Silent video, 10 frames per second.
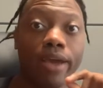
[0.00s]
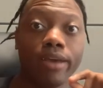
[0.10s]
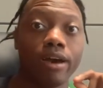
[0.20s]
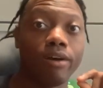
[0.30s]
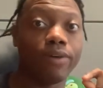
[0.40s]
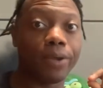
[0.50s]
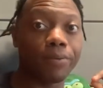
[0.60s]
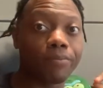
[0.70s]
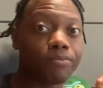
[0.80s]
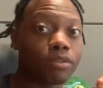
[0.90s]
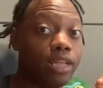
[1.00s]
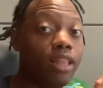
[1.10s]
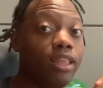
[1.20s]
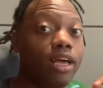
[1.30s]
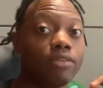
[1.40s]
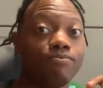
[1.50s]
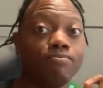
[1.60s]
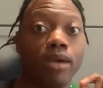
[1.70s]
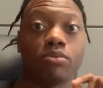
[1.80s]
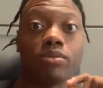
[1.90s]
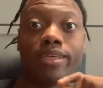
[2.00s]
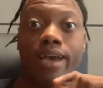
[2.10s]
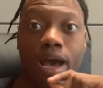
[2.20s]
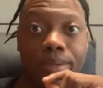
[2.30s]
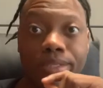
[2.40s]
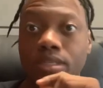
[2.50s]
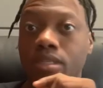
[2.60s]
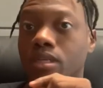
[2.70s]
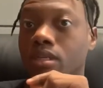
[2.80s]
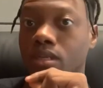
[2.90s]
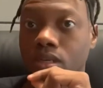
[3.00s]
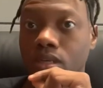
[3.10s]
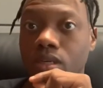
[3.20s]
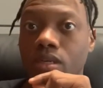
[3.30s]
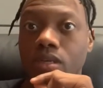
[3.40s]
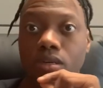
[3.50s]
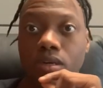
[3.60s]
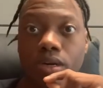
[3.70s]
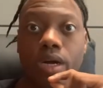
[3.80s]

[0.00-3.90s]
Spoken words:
Yeah, super garbage. Matter of fact.